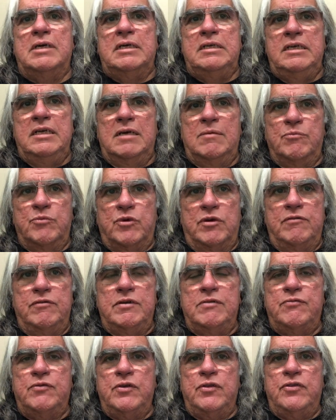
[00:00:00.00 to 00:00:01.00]
a number of
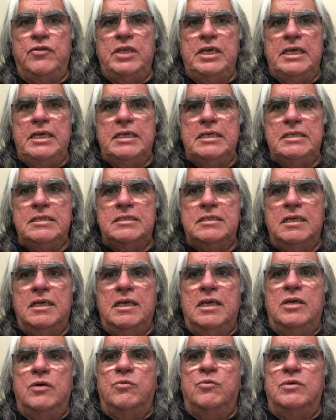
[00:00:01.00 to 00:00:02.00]
different things
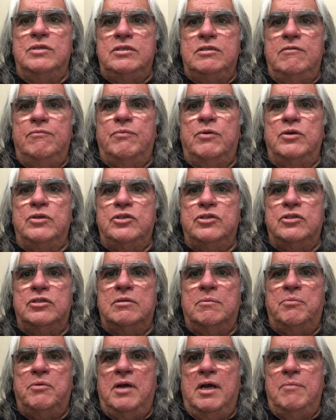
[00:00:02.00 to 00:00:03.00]
once you purchase
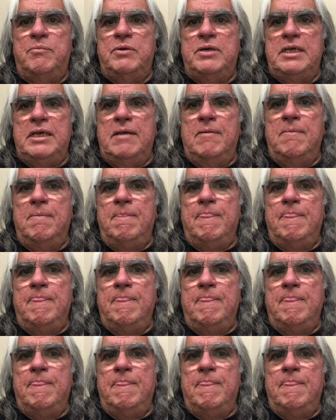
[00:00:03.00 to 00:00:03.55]
the property.